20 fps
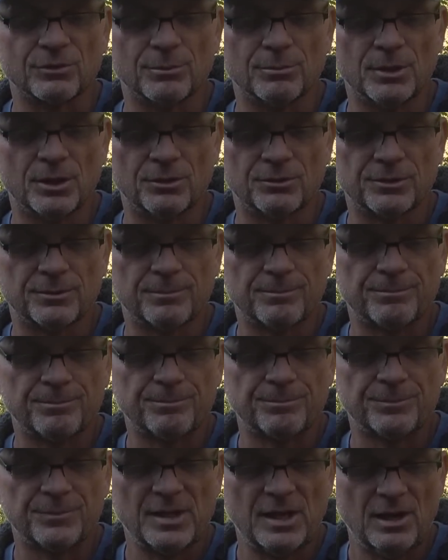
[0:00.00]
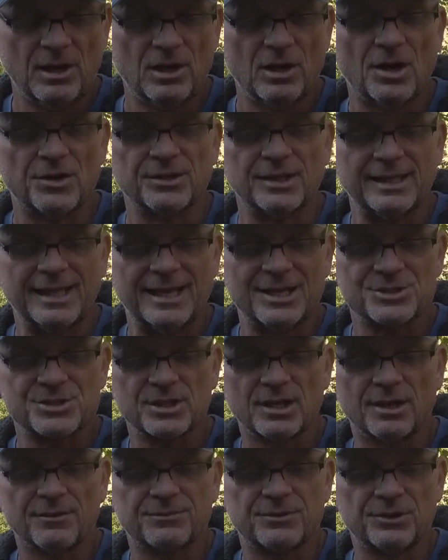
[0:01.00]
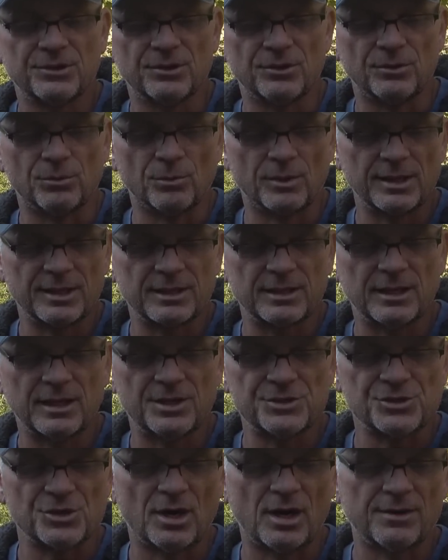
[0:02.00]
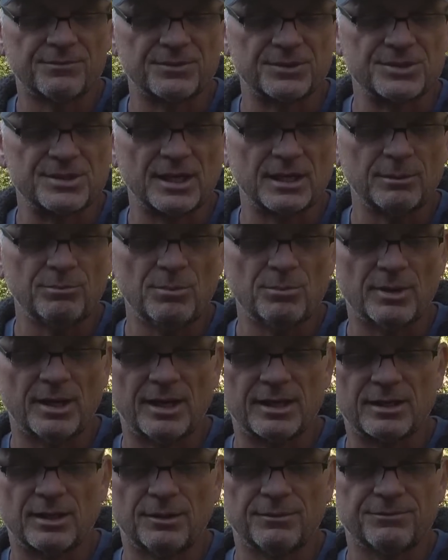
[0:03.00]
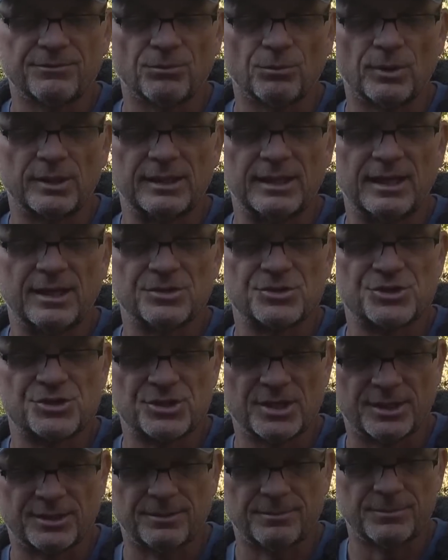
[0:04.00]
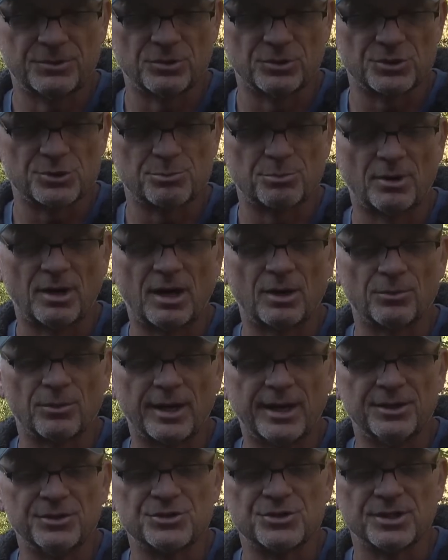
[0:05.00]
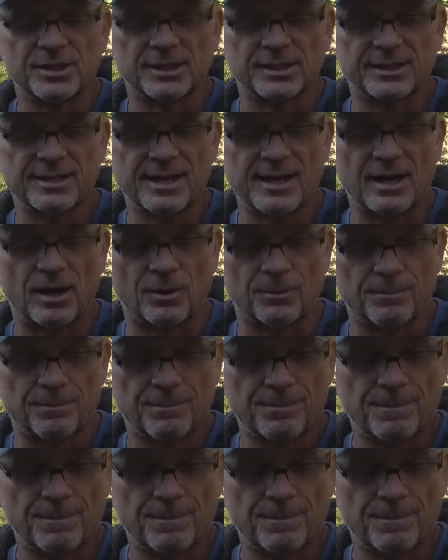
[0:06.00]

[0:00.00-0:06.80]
remote. On the last afternoon, one of the guys offered to take me back out for one last sit to a spot where I had seen a cow.